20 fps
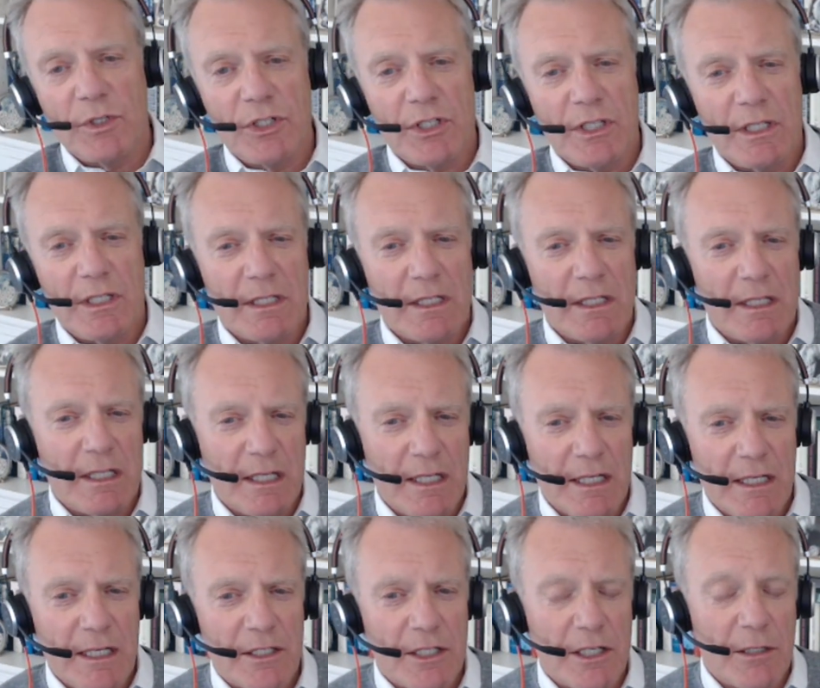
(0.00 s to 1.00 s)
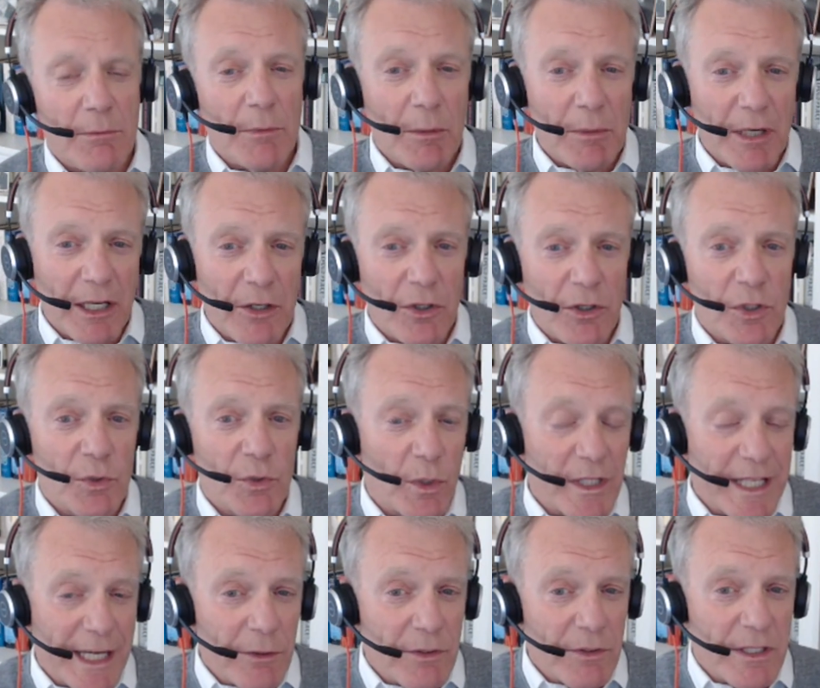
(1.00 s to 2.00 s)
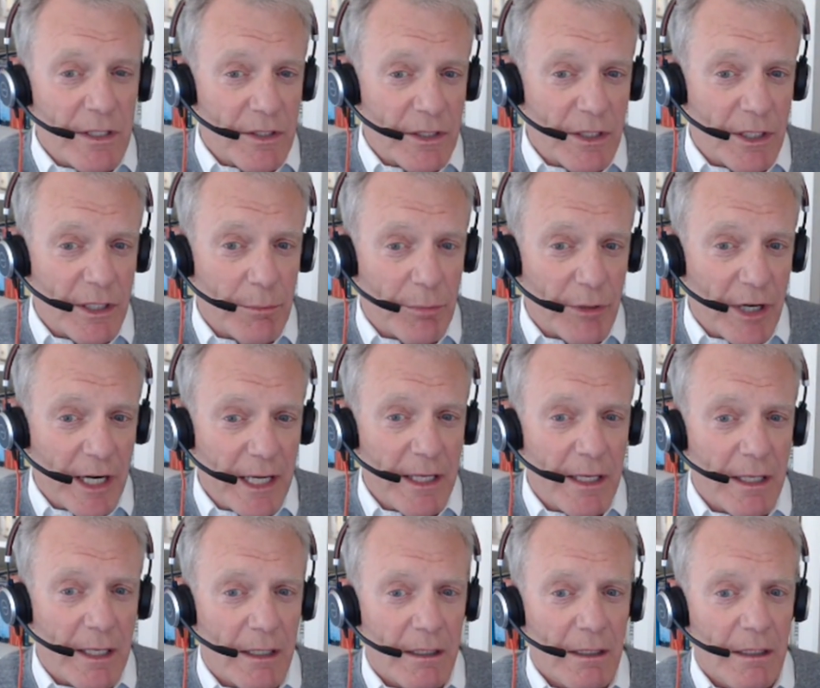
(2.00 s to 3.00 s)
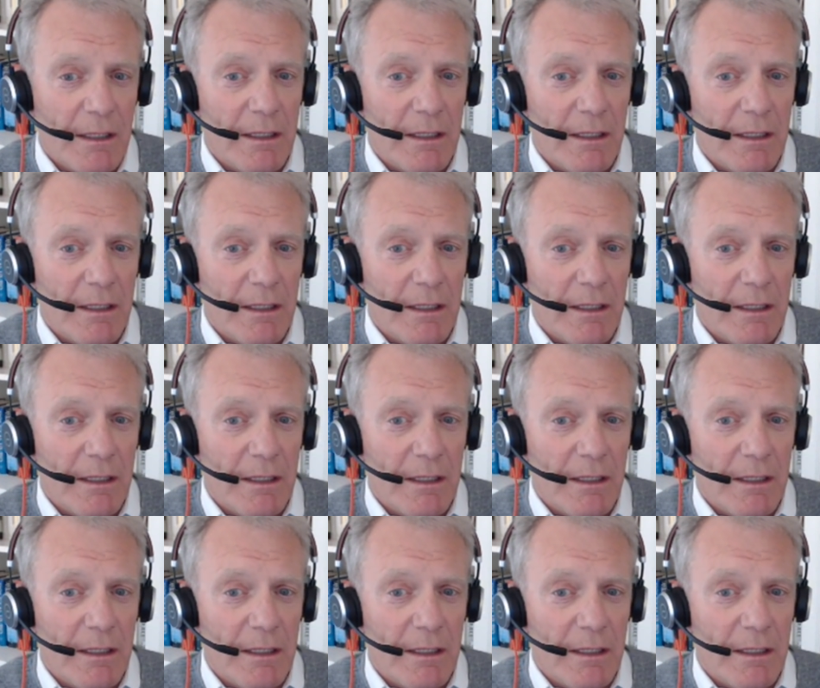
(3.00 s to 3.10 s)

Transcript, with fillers: which is in the near term, oh my gosh, what else is going to break?